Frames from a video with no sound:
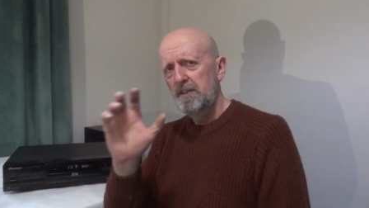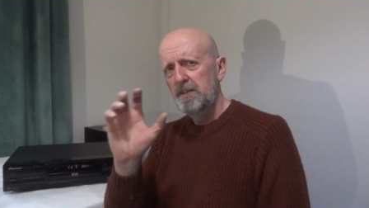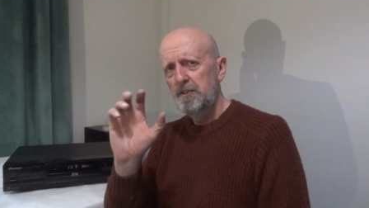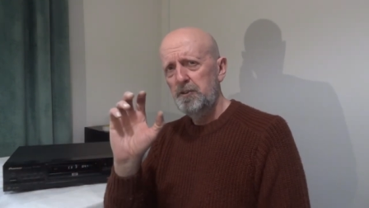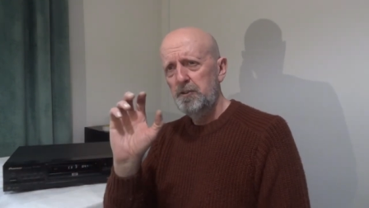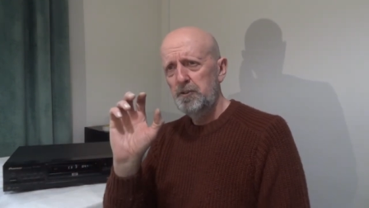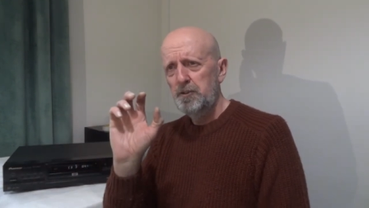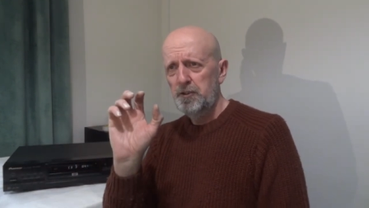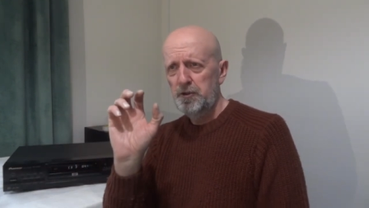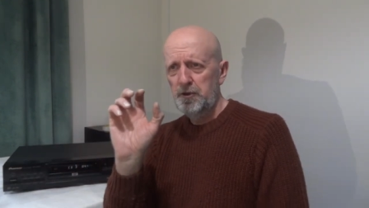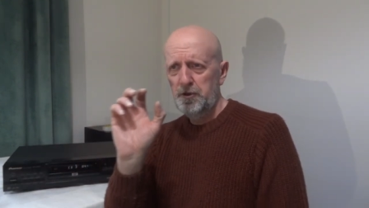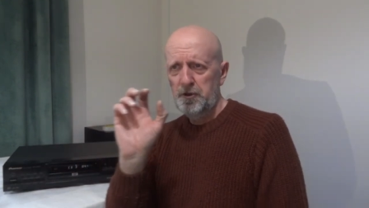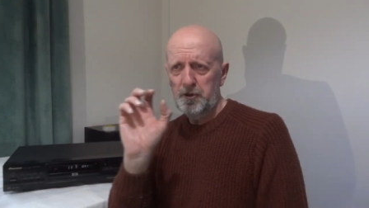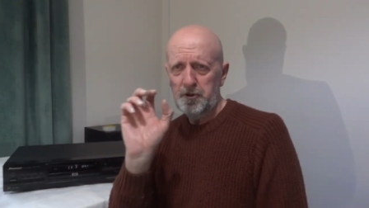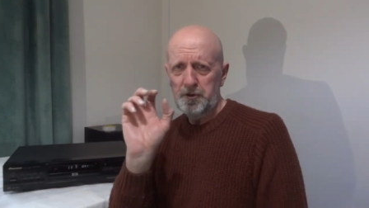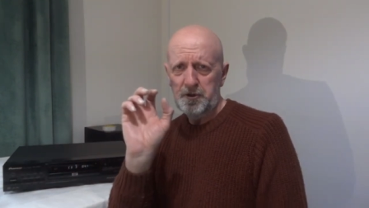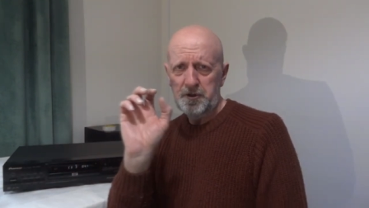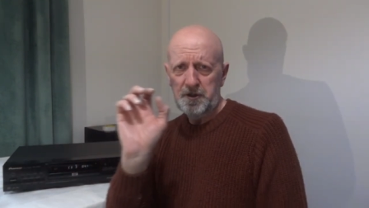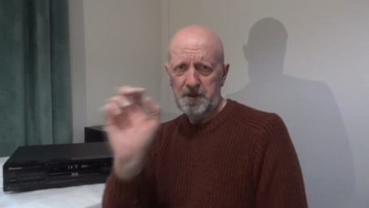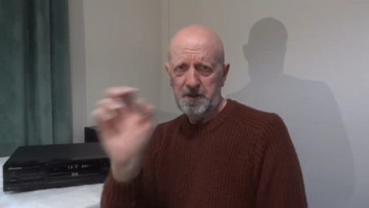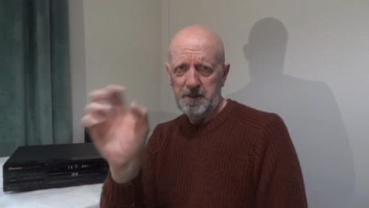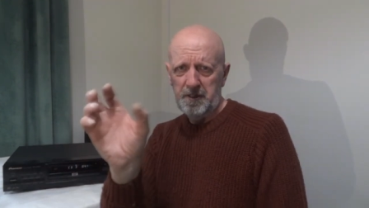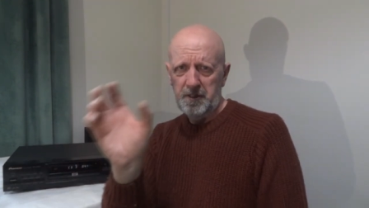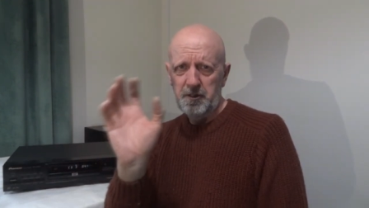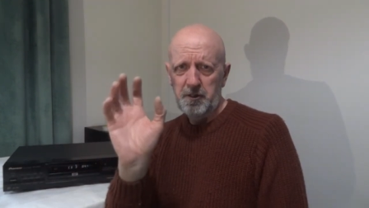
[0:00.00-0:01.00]
You, you, could,
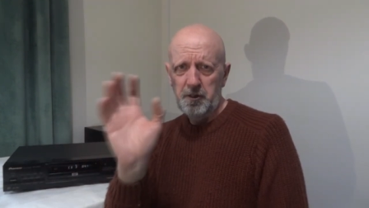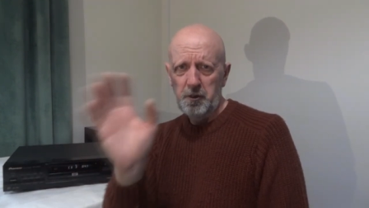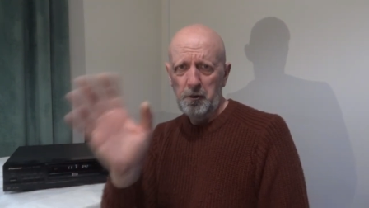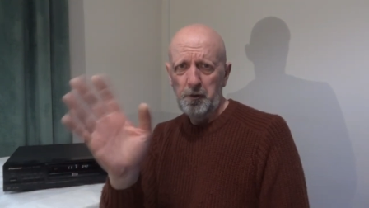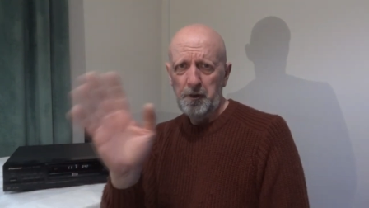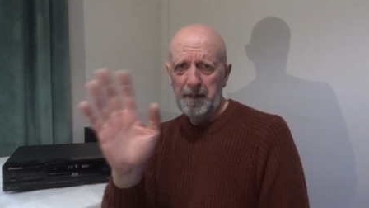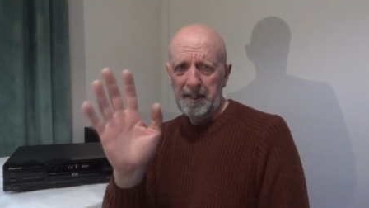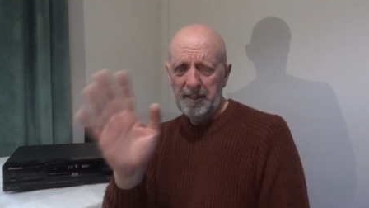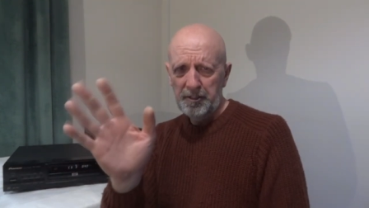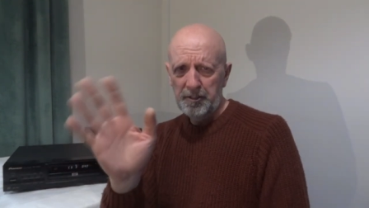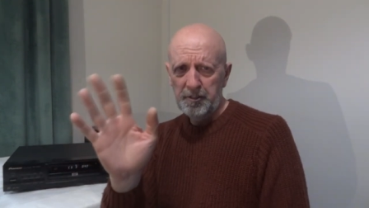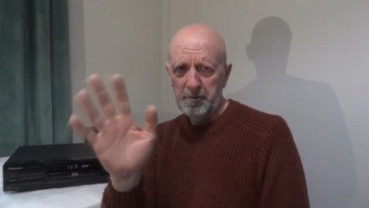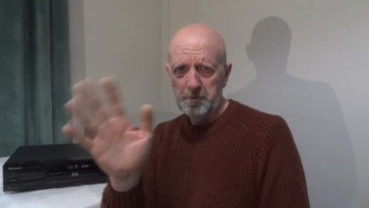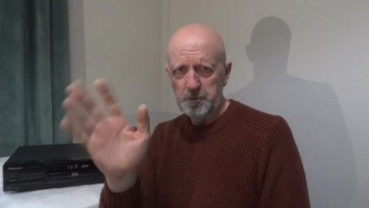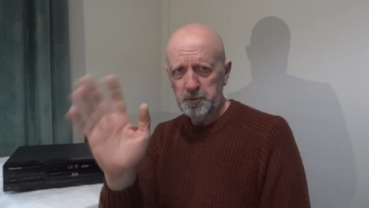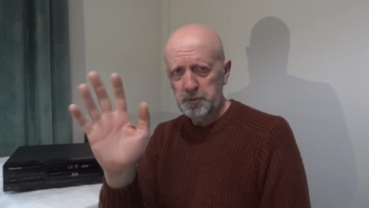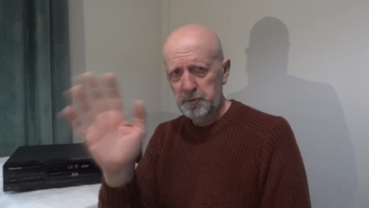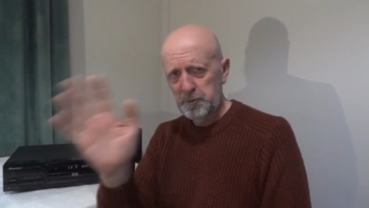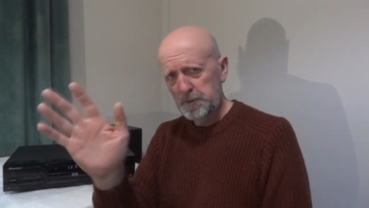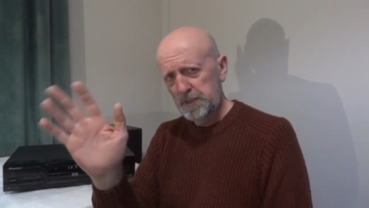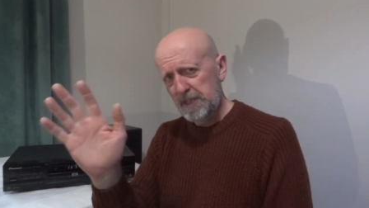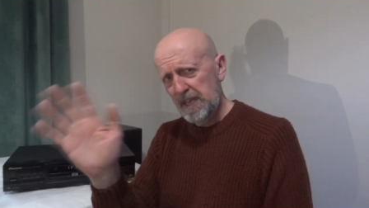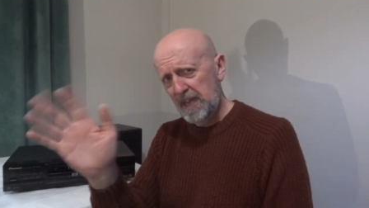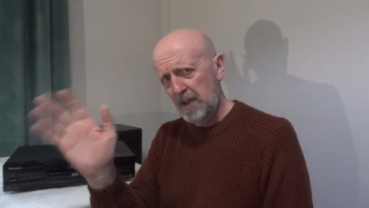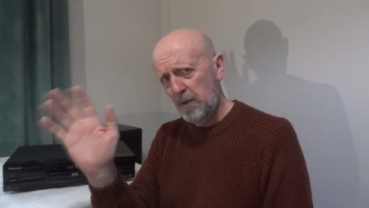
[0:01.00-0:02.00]
you knew the instruments
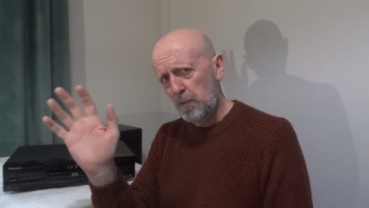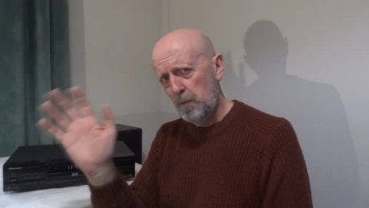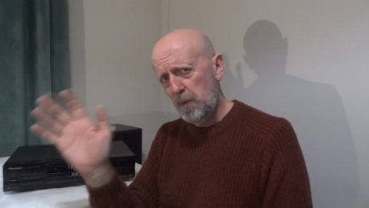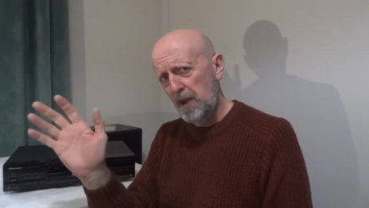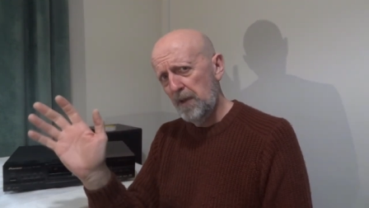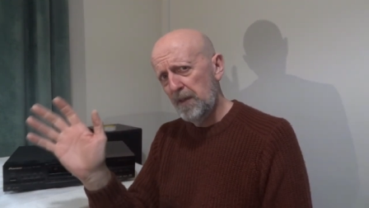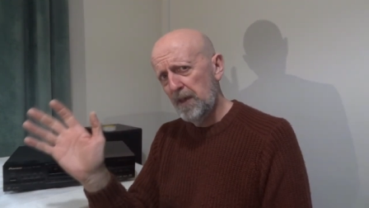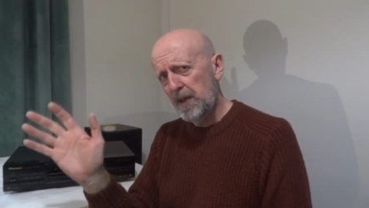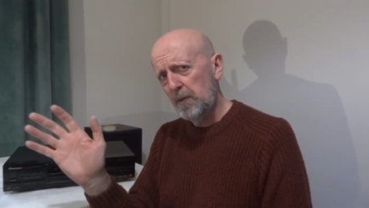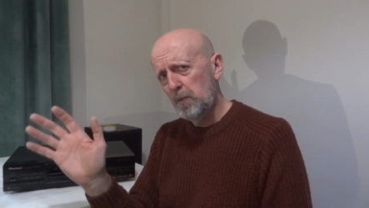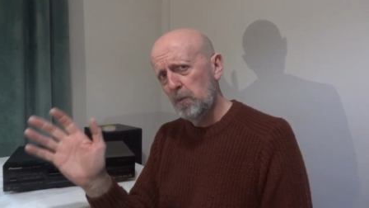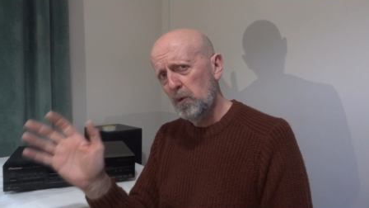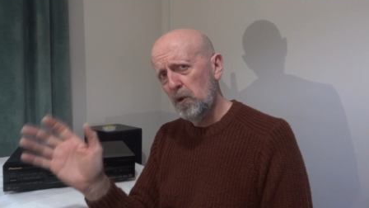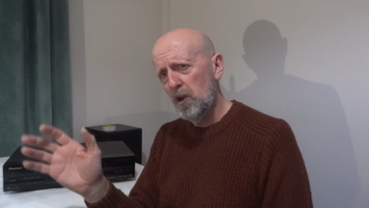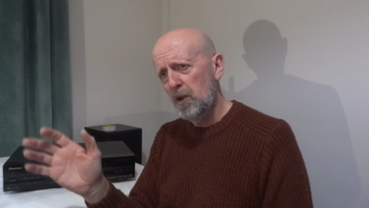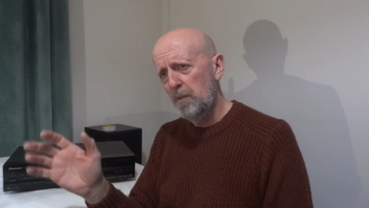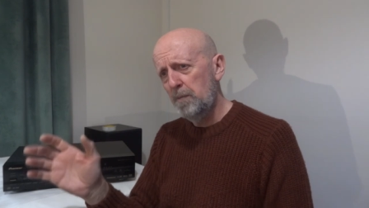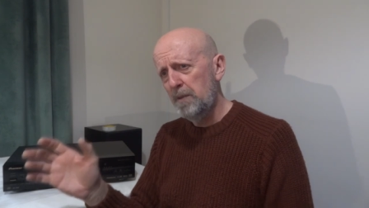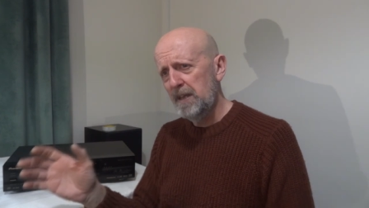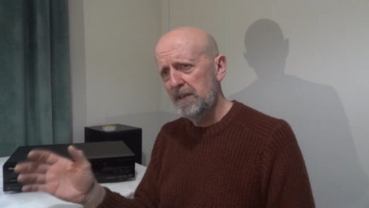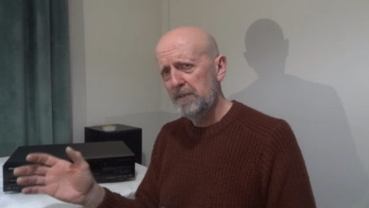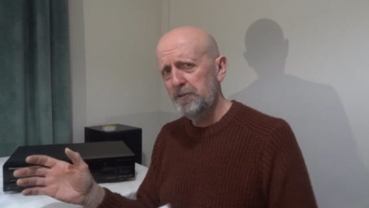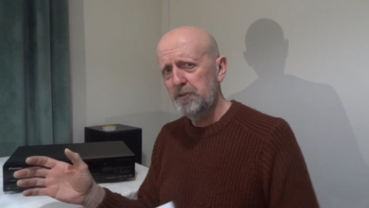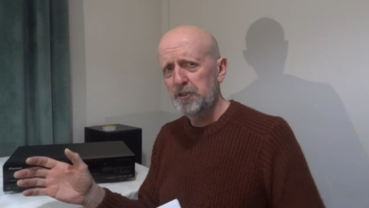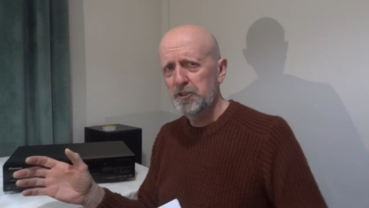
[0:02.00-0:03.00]
were there and where they were,
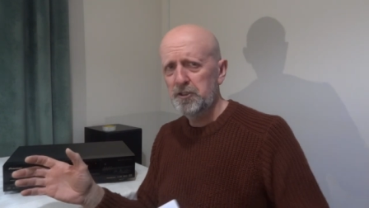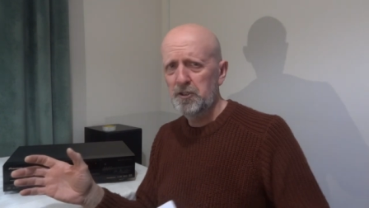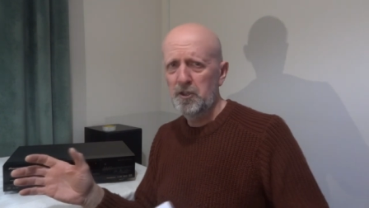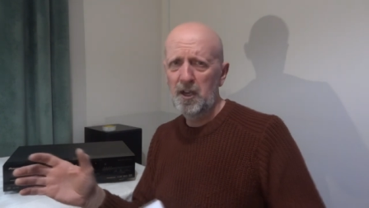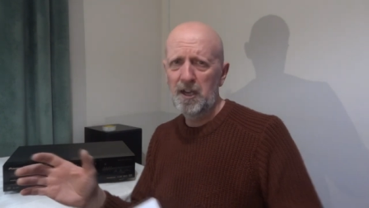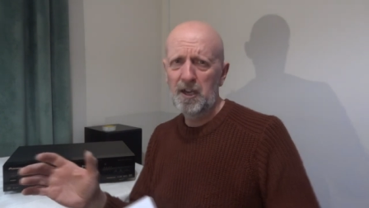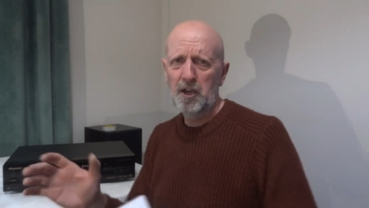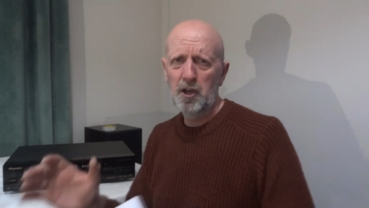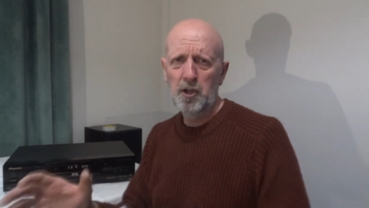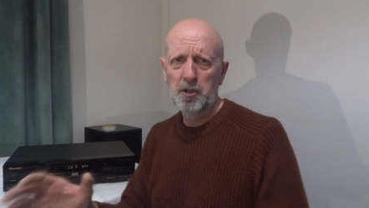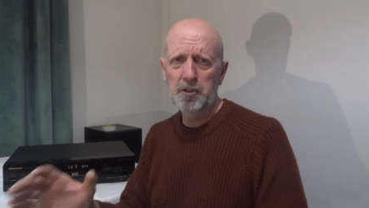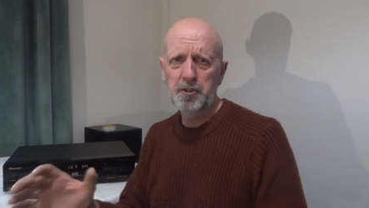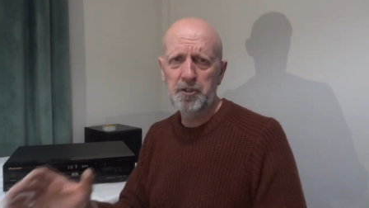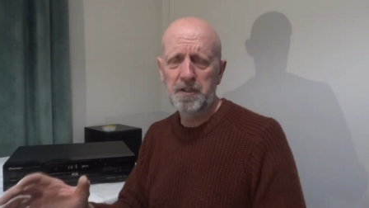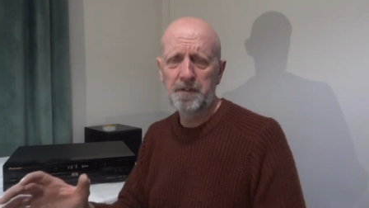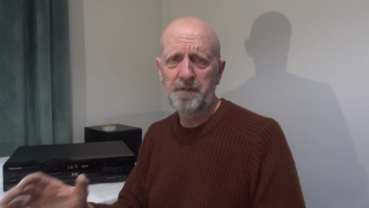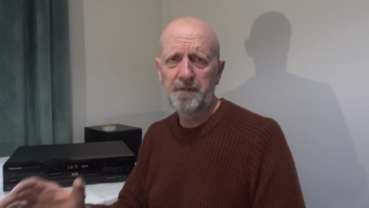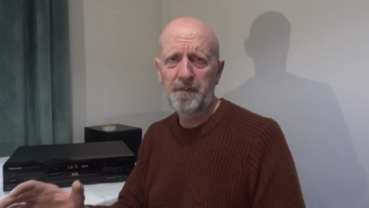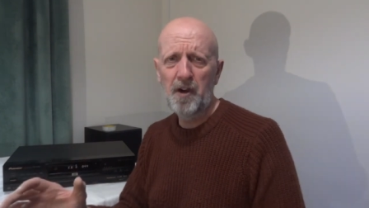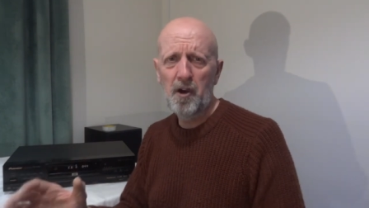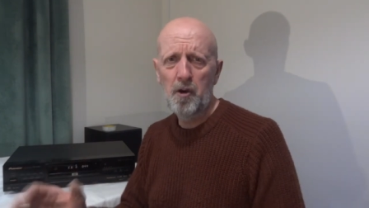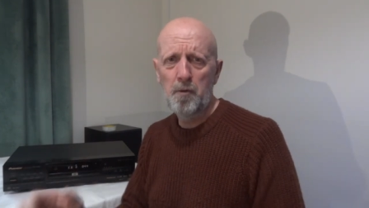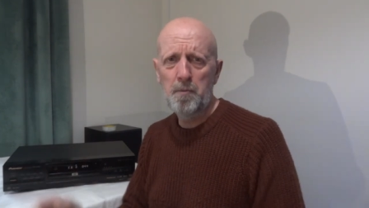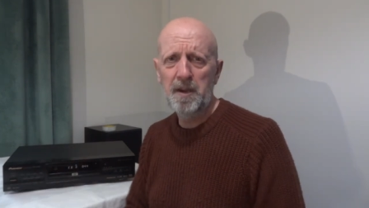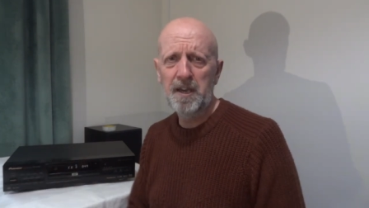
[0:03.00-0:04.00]
but they were just like
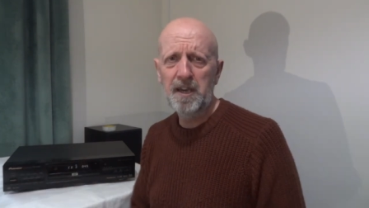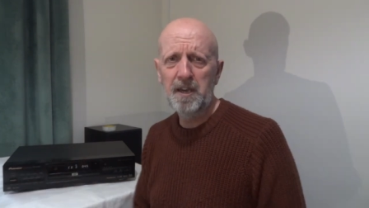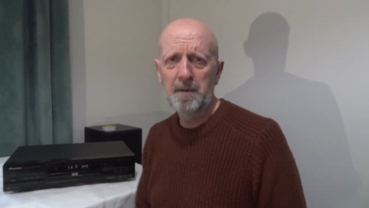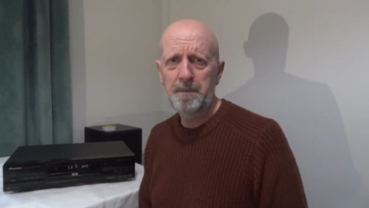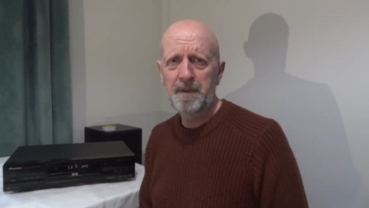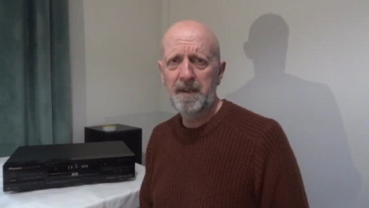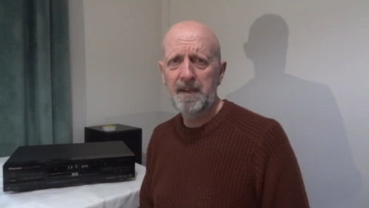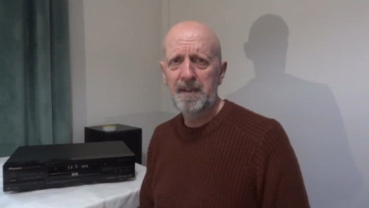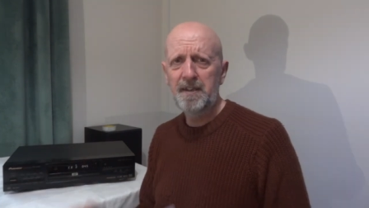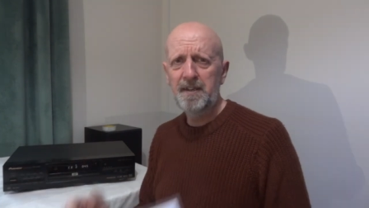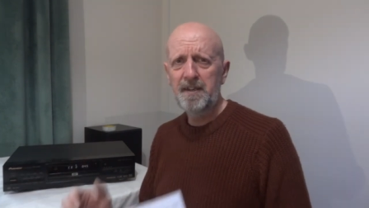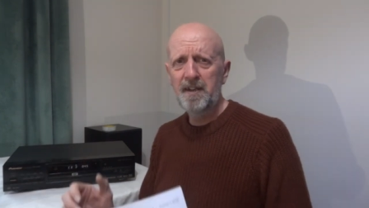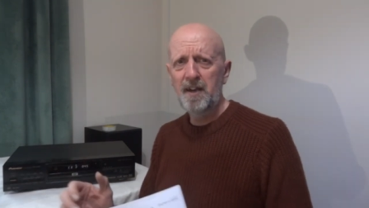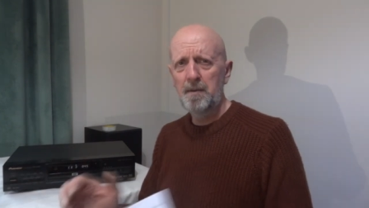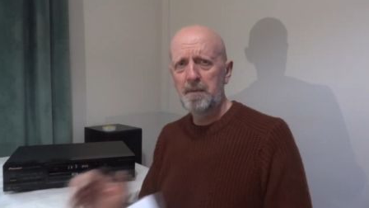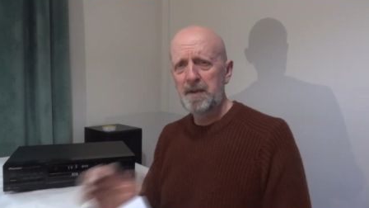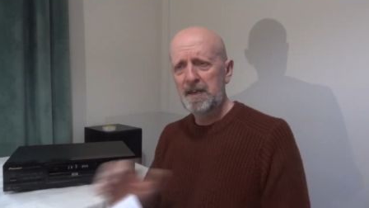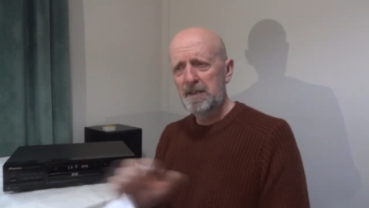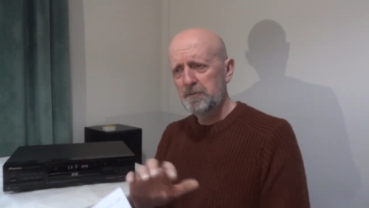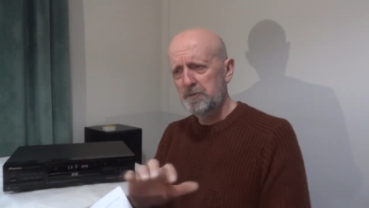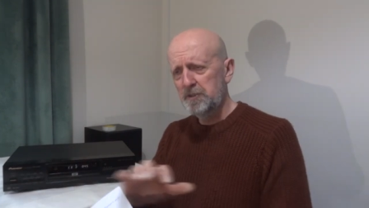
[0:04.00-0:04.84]
claustrophobic a bit, you know what I mean?